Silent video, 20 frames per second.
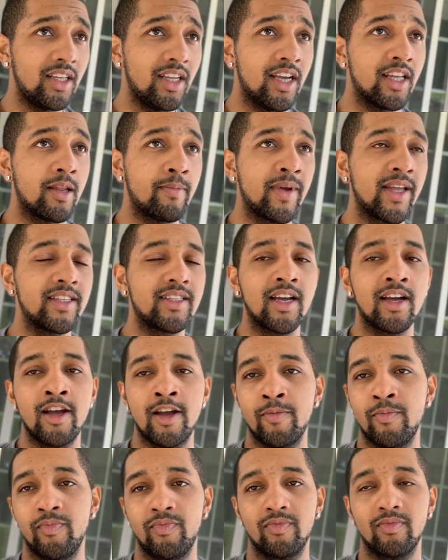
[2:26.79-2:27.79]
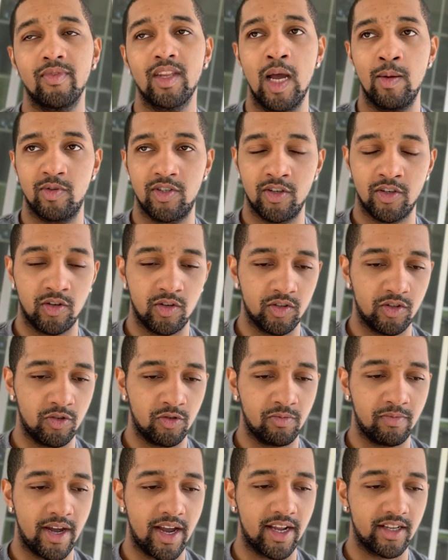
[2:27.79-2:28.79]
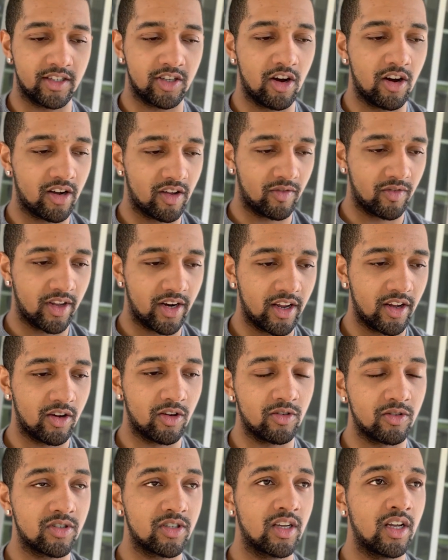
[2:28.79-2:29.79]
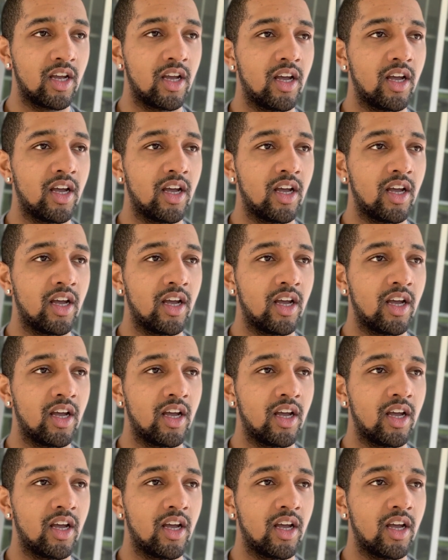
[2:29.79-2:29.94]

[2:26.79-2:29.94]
in the meantime, I'm still gonna do my talking videos.